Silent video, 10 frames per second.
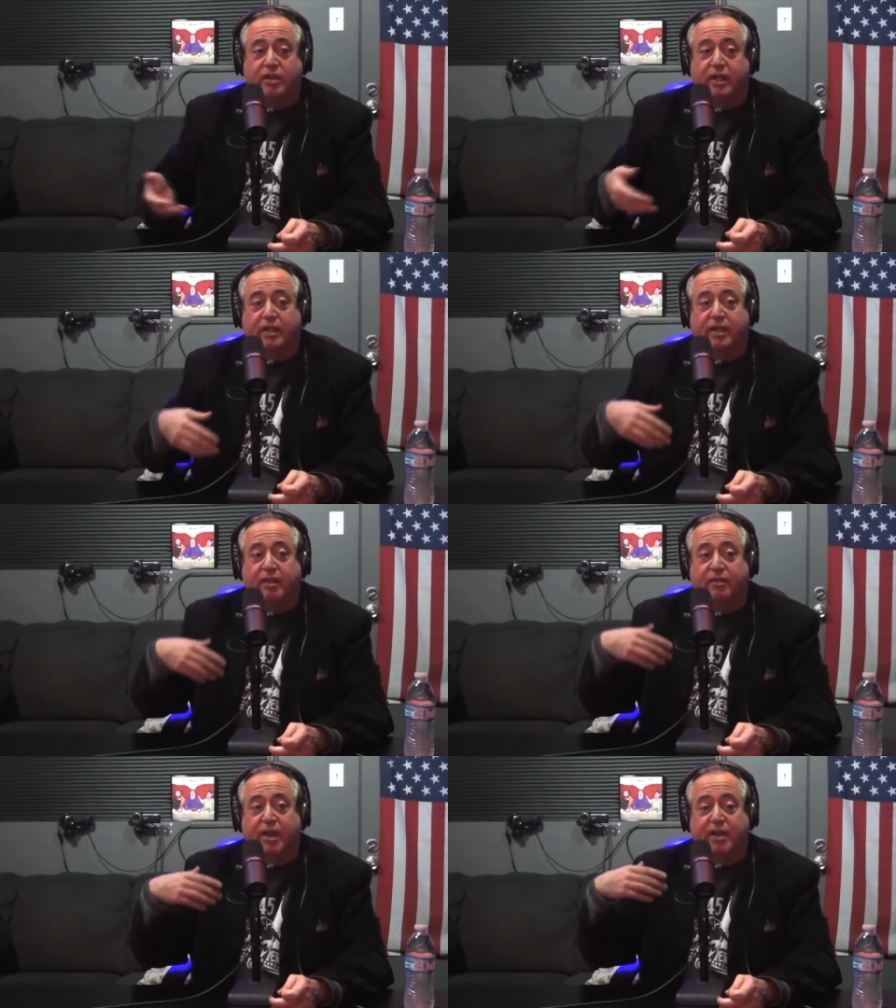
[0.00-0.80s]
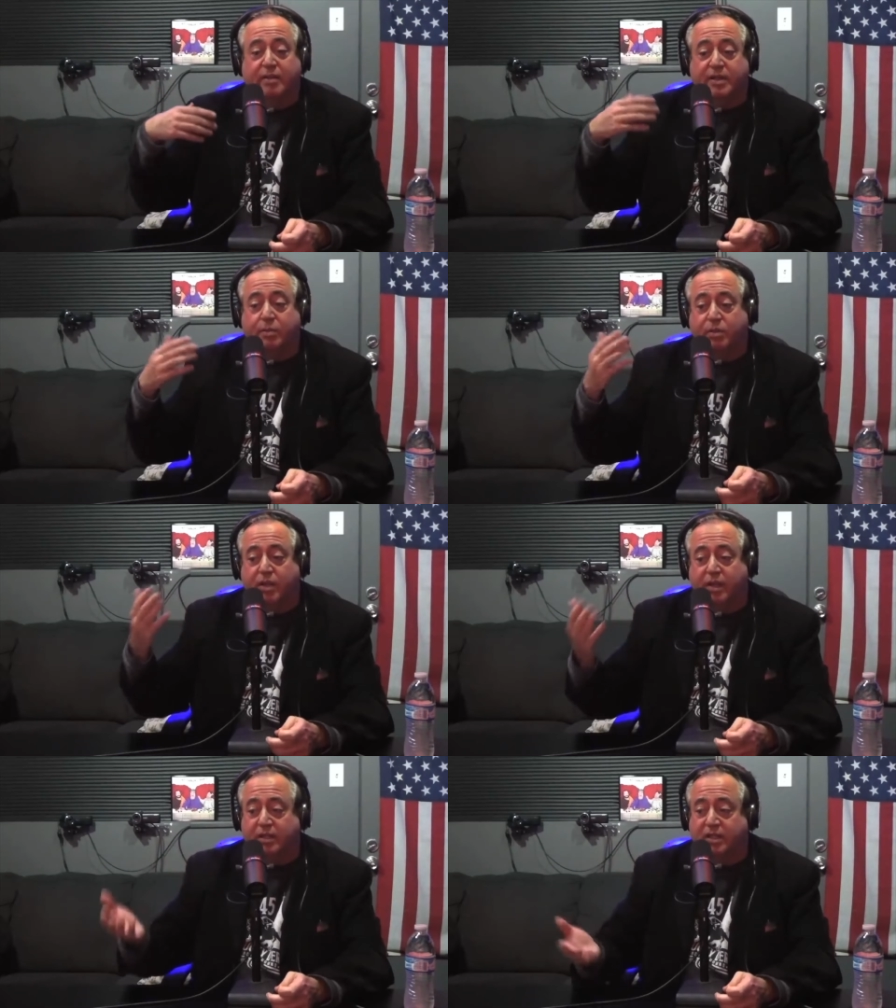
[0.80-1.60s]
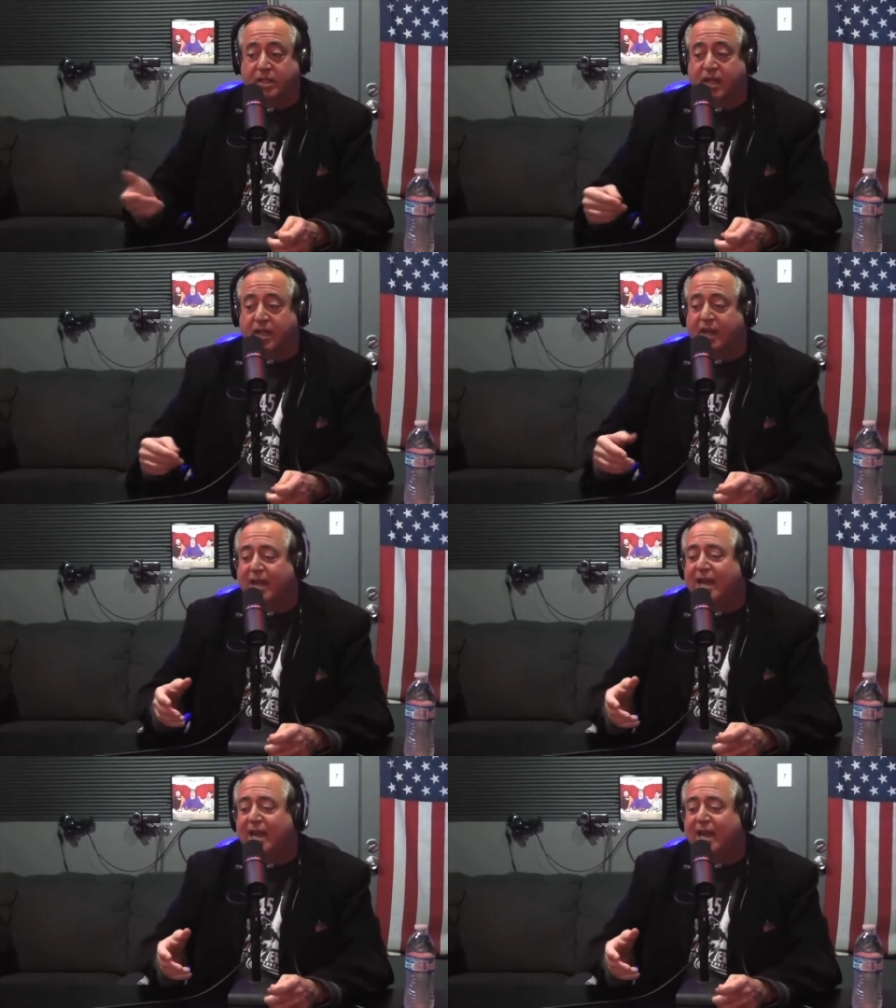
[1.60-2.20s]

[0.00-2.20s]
They they invited. Them. They said, "Would you like to see it?"